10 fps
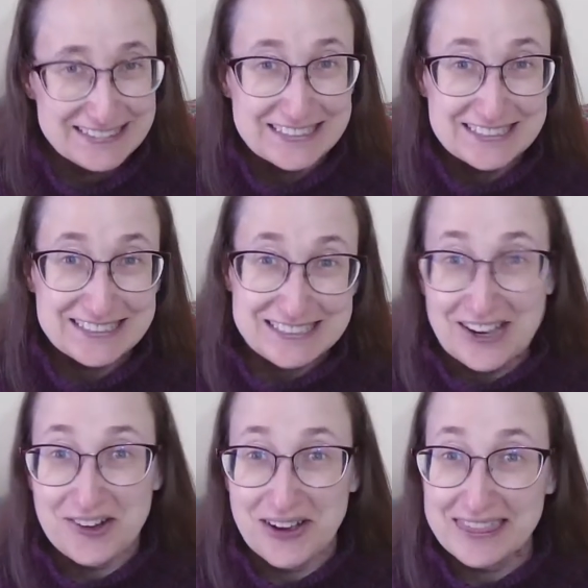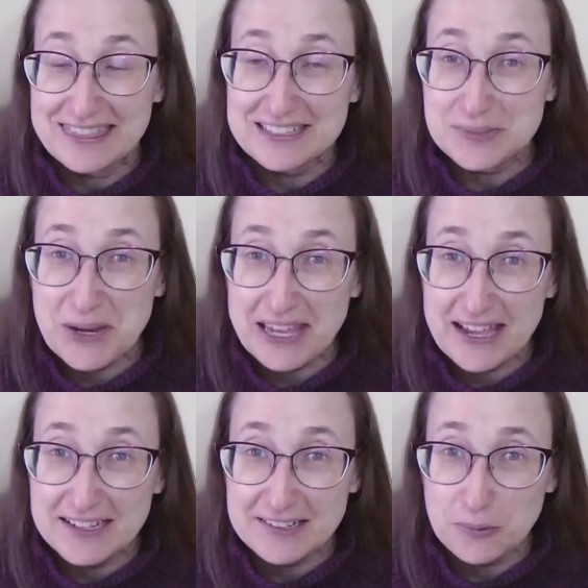So this
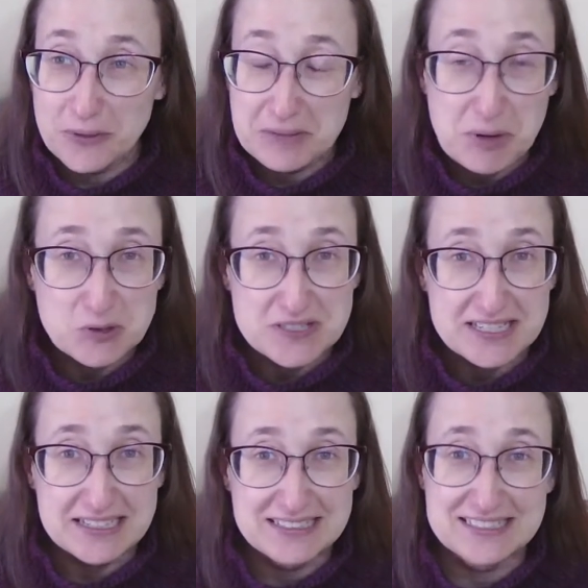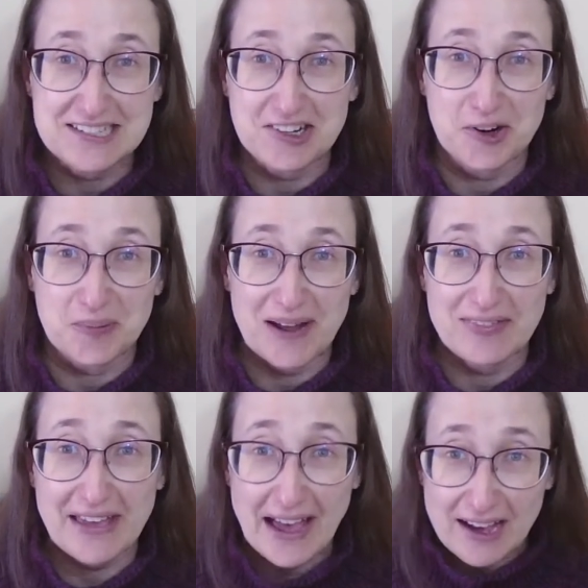weekend, we mostly stuck around
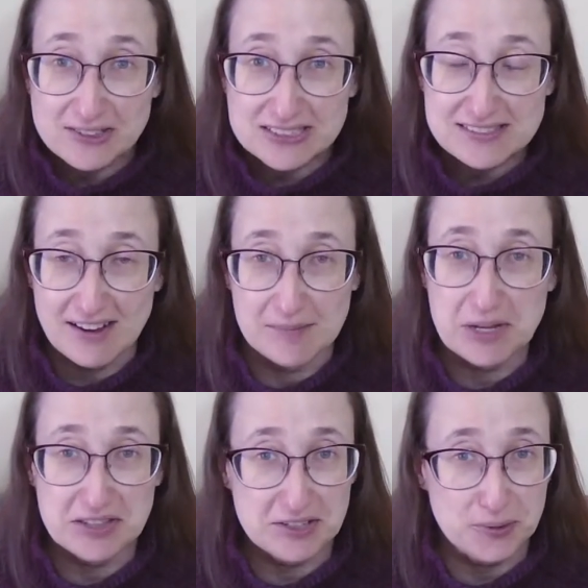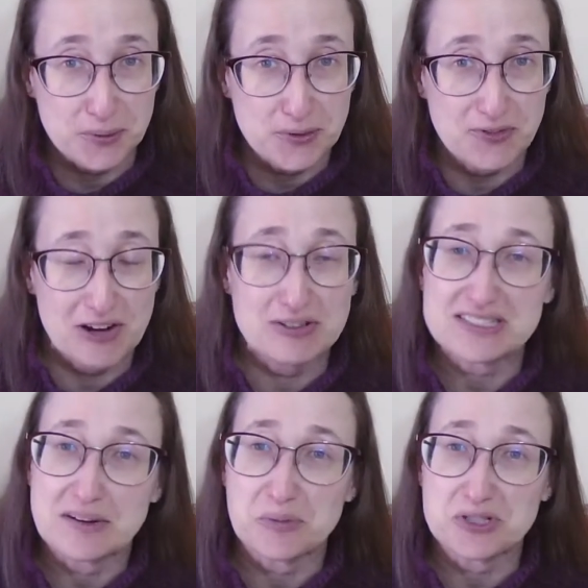the house. The coronavirus
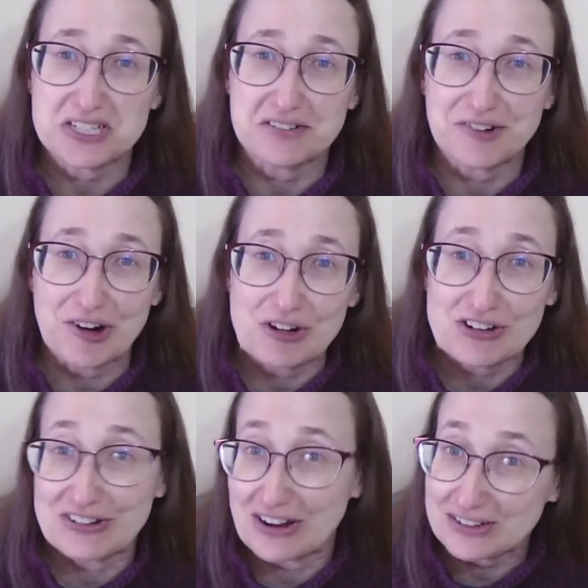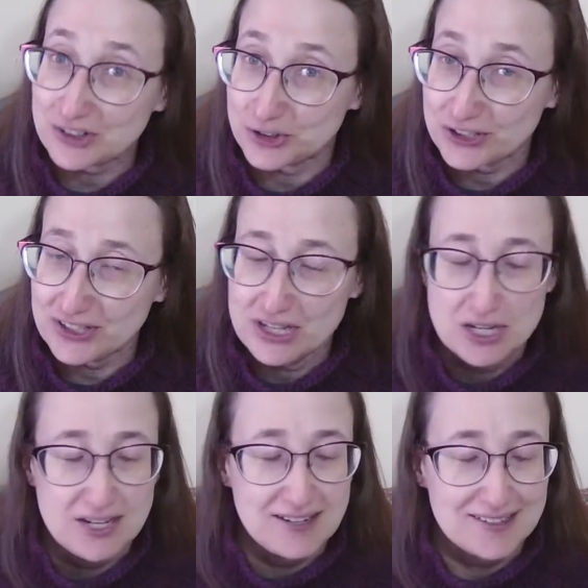numbers here are not good.
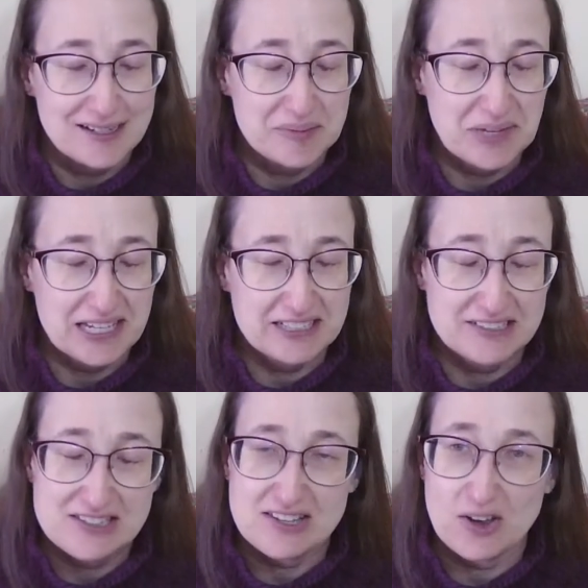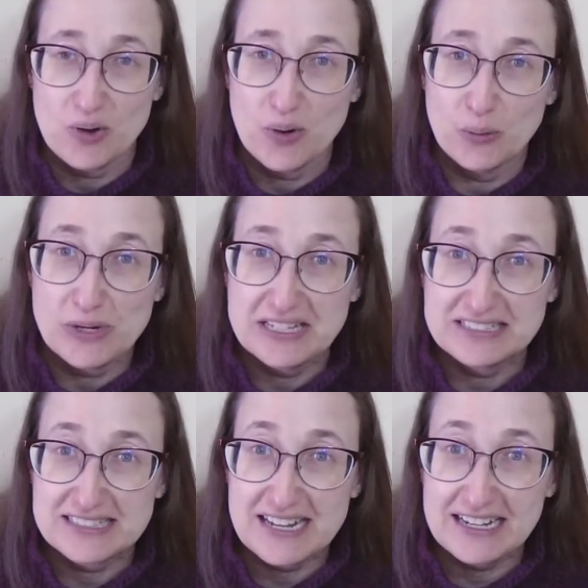And so we
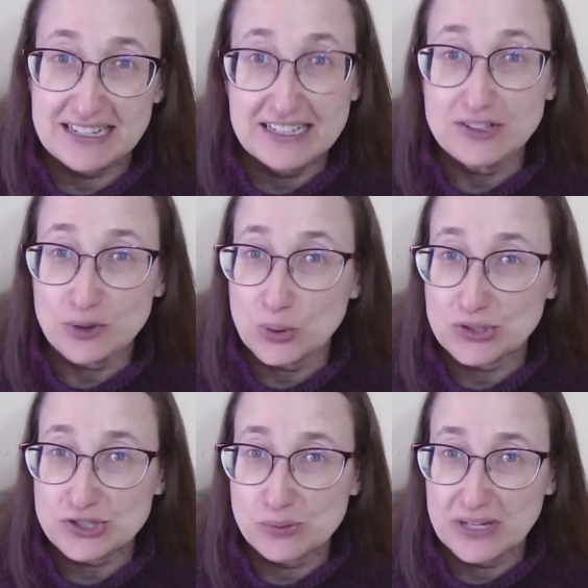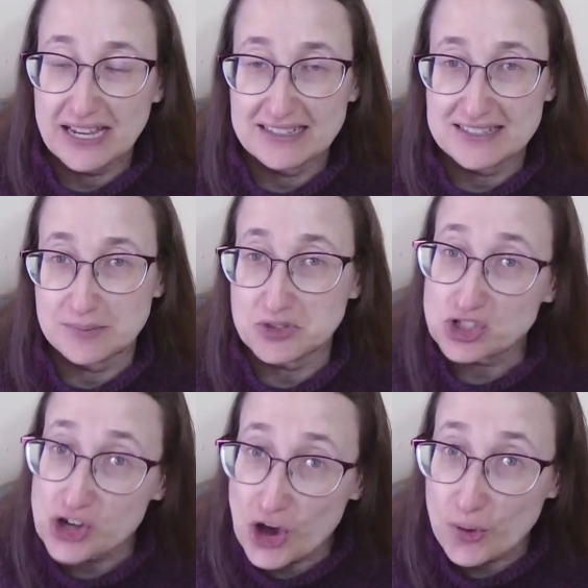stayed indoors. We had some
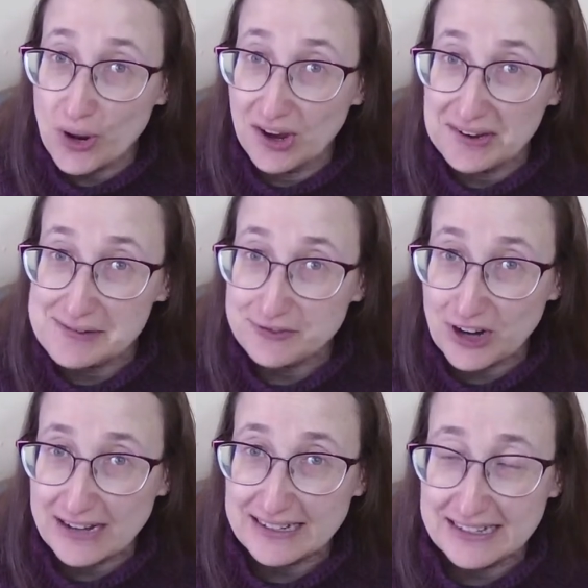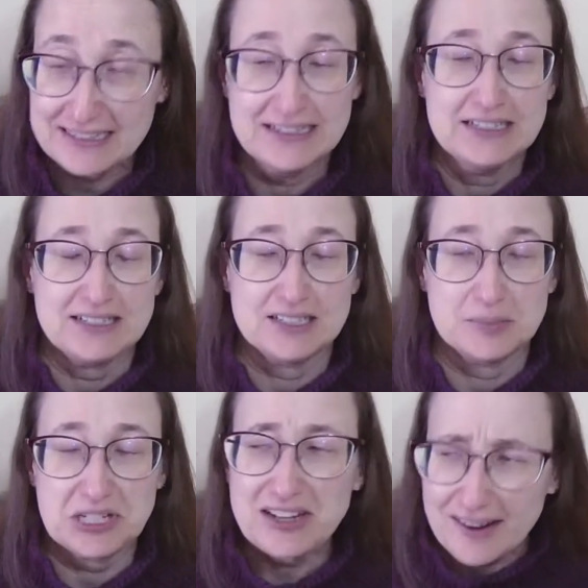snow on Friday,
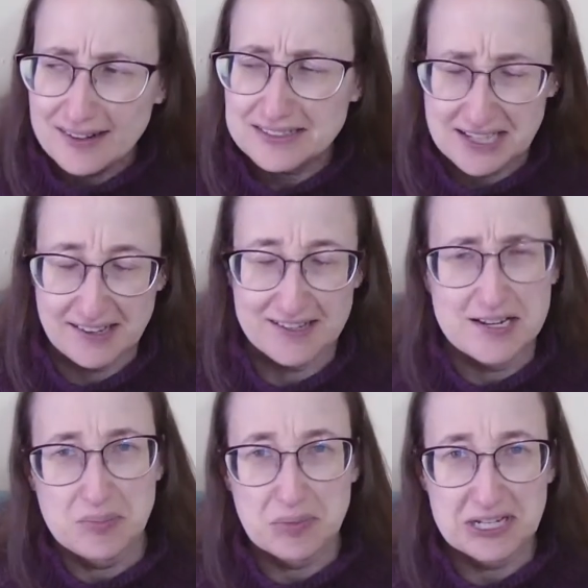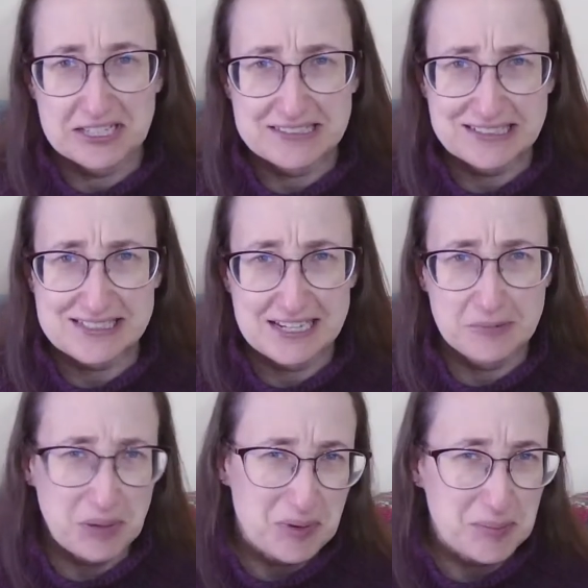not a ton, but a dusting,
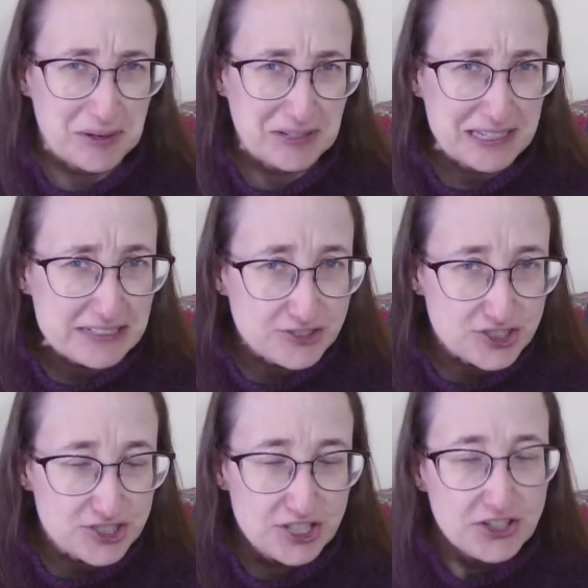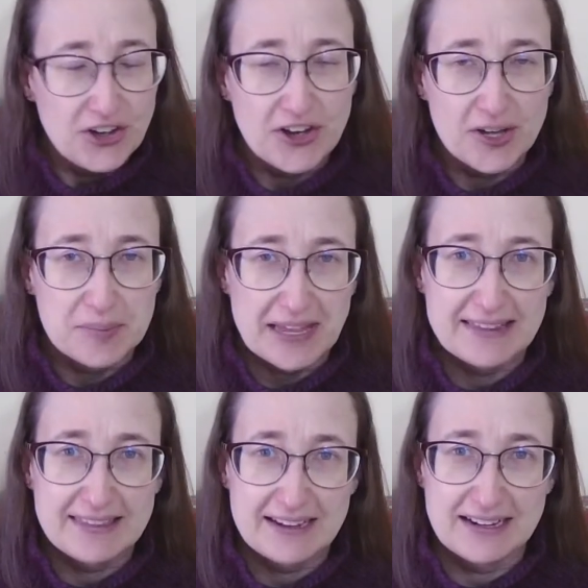maybe about an inch. And
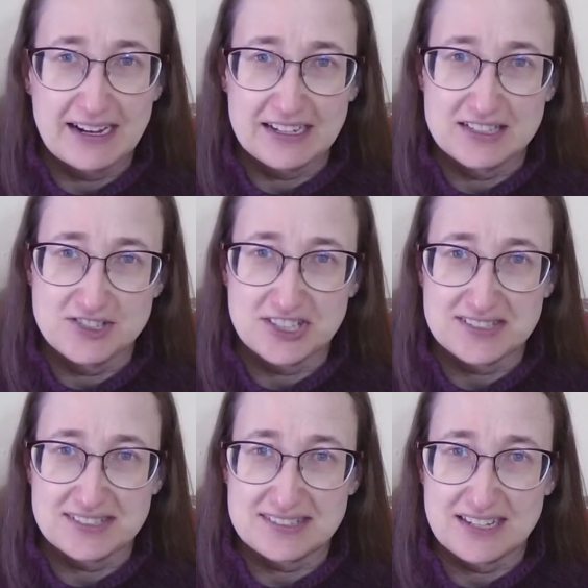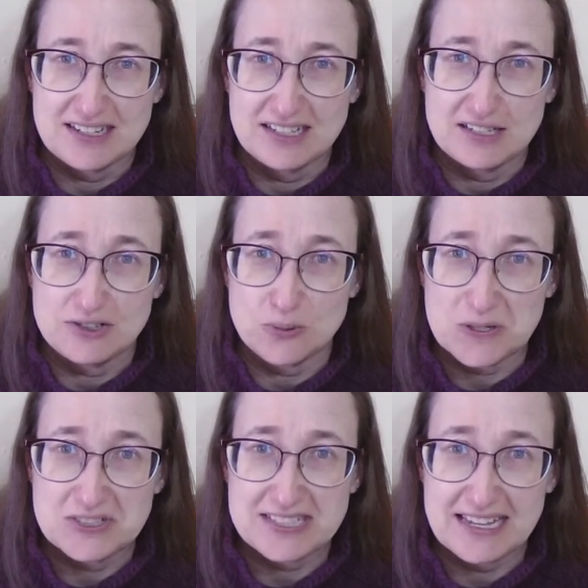then I just stayed
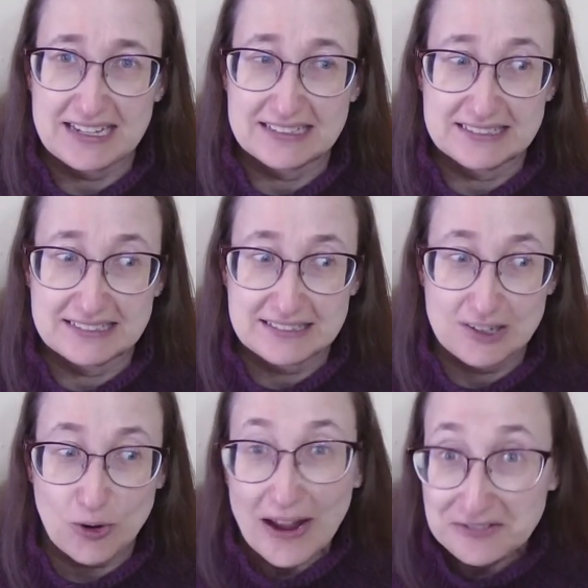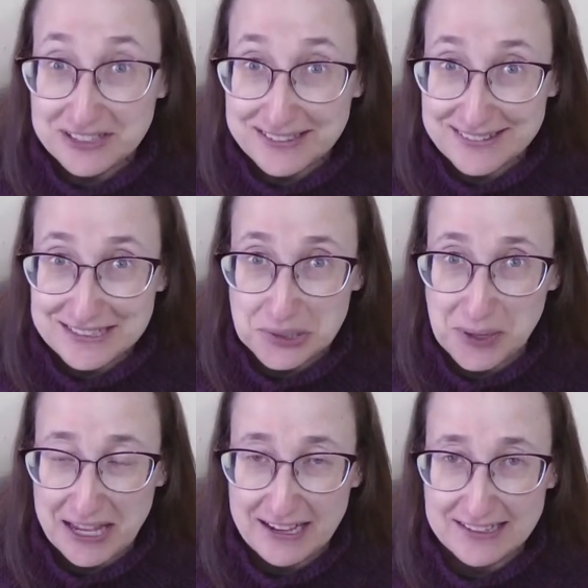indoors and crafted this
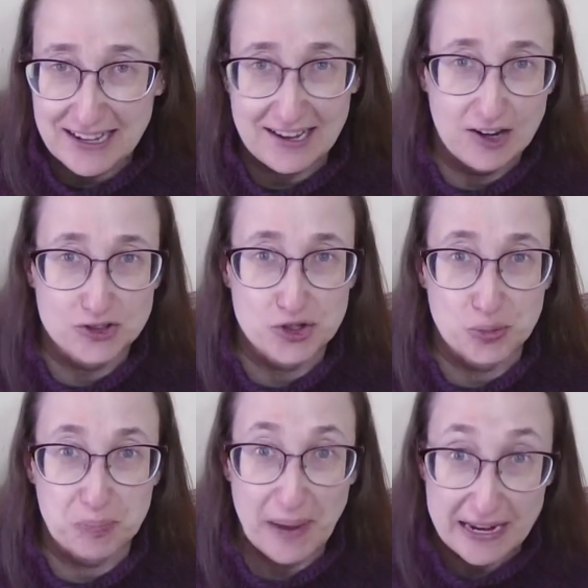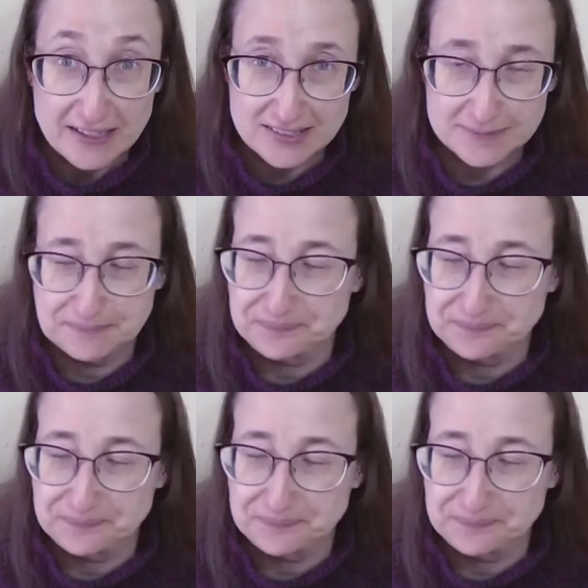weekend. I also baked.